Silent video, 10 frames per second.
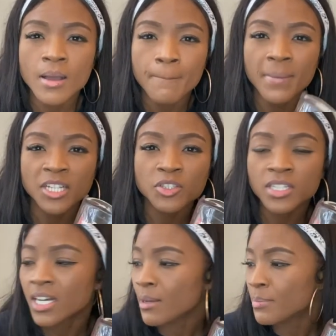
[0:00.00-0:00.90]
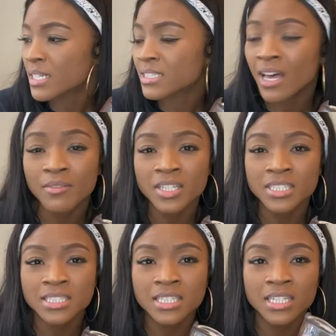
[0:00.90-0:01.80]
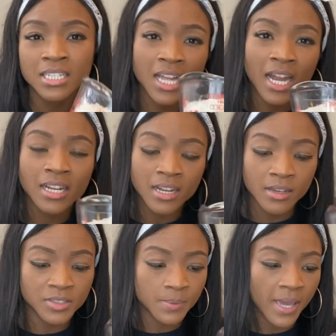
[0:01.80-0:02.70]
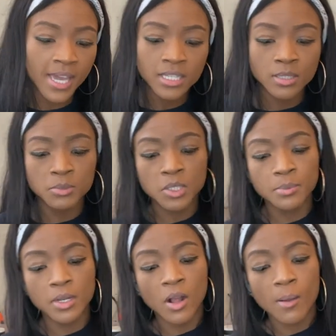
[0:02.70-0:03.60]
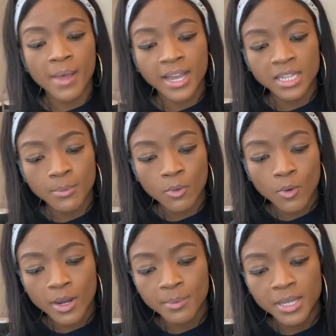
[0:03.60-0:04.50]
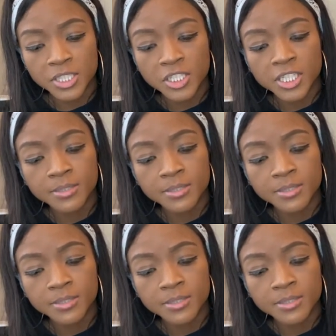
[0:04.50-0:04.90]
measuring cup, but it's obviously not enough space. I'm just gonna put it all back in the pouring pitcher.